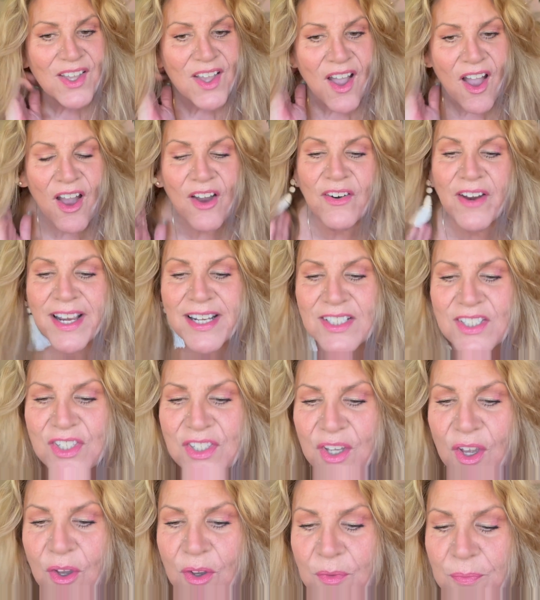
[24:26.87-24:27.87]
All right,
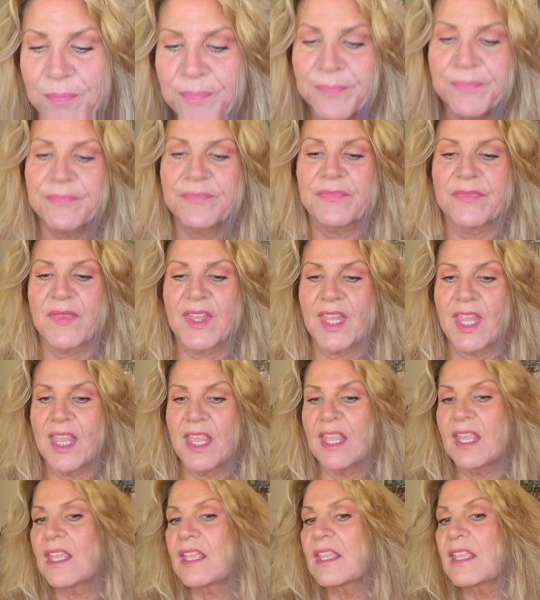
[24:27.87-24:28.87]
so
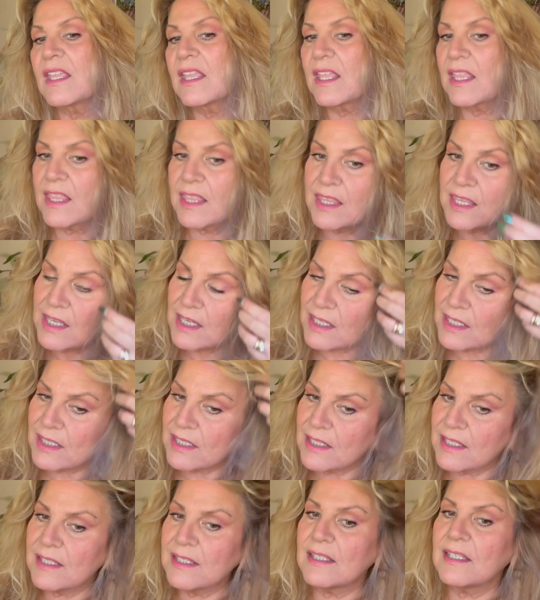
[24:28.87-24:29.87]

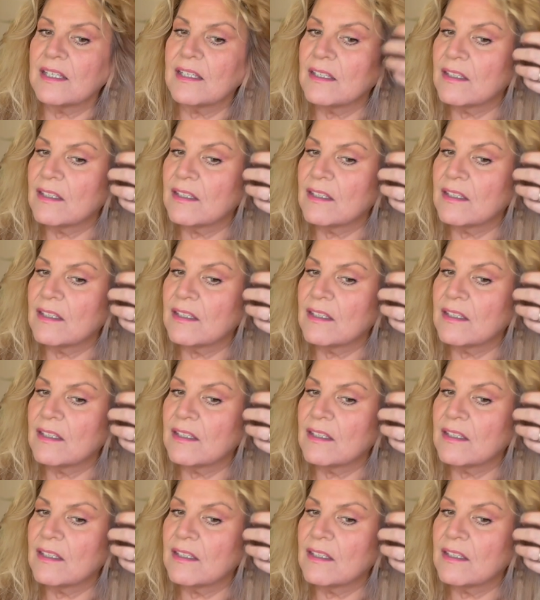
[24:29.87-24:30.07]
this,